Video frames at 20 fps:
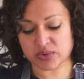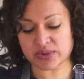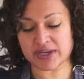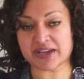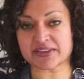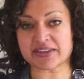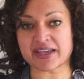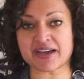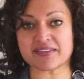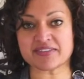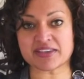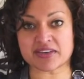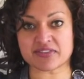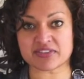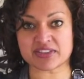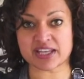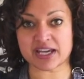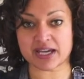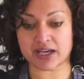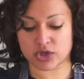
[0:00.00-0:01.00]
now that I've
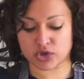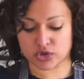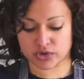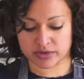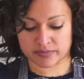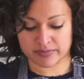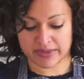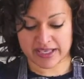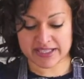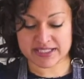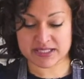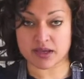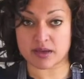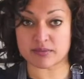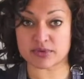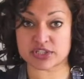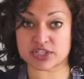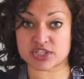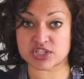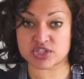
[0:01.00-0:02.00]
given that a good mix, I'm
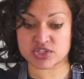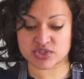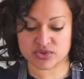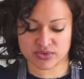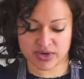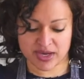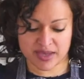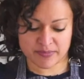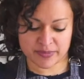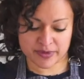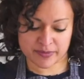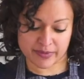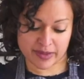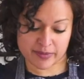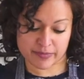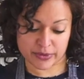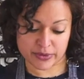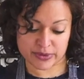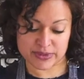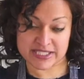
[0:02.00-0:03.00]
going to scrape my
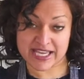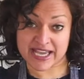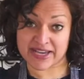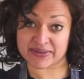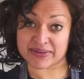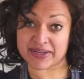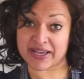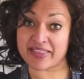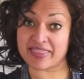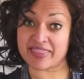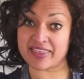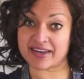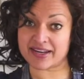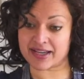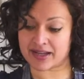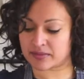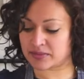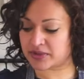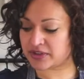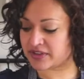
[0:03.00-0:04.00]
bowl down, and then
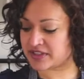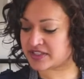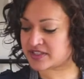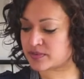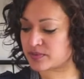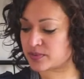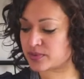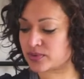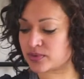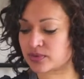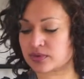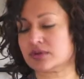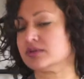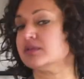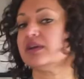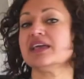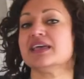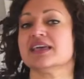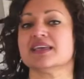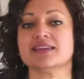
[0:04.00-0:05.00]
I'm going to pour
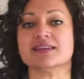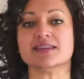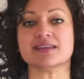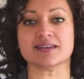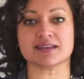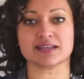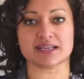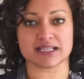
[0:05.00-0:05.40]
in